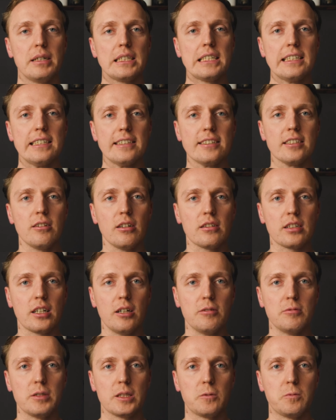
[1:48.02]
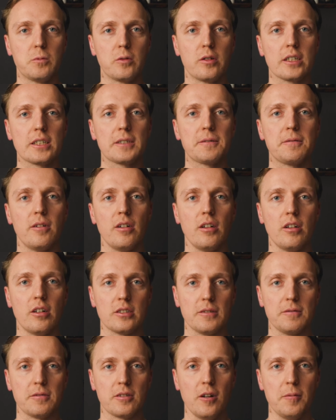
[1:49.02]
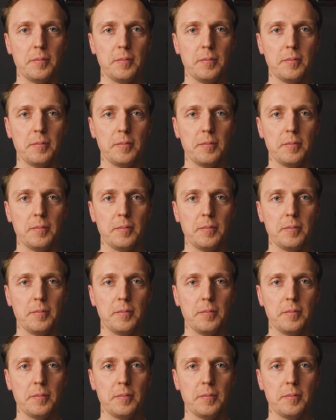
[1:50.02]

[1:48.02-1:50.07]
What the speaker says: But it is not how it works for a lot of